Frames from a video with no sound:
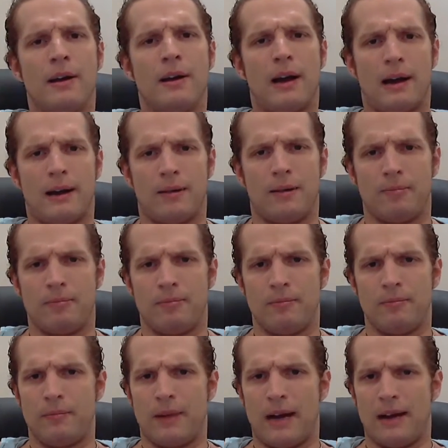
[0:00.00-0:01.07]

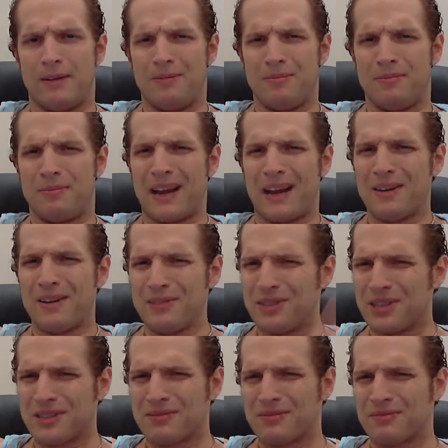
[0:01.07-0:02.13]
But I don't
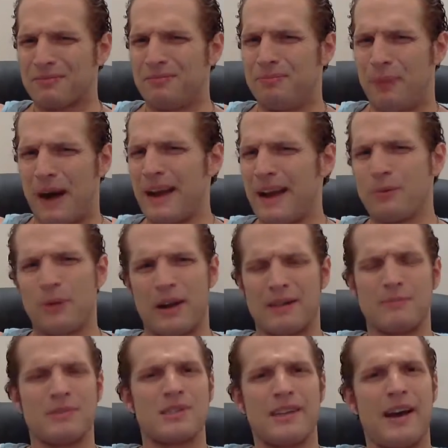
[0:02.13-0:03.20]
just buy
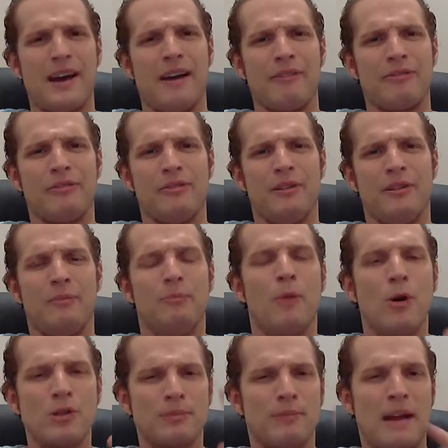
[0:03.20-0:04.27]
random stuff.
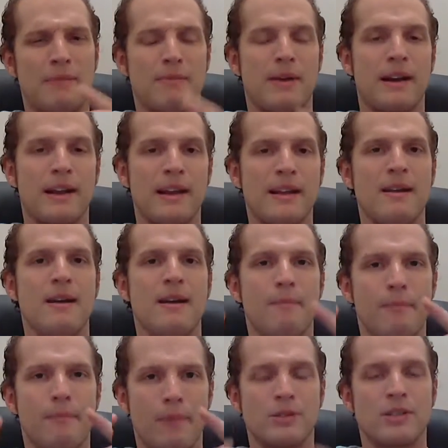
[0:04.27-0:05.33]
Most of my money,
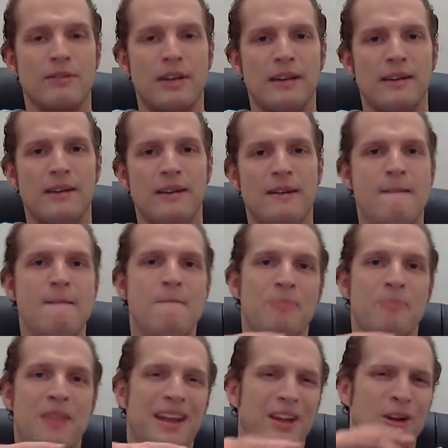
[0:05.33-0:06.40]
most of it,
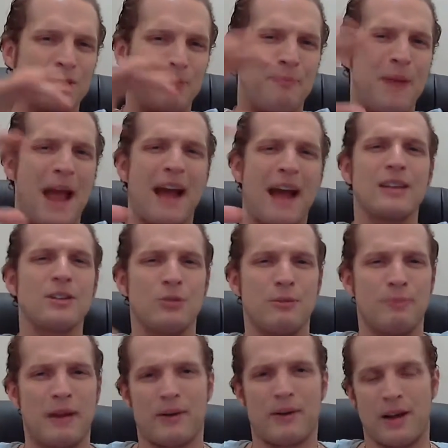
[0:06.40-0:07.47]
it goes back into
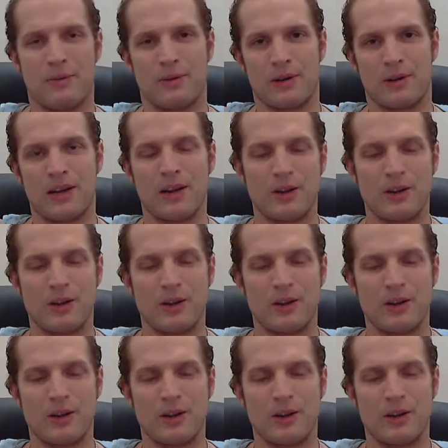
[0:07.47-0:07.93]
Empower Network.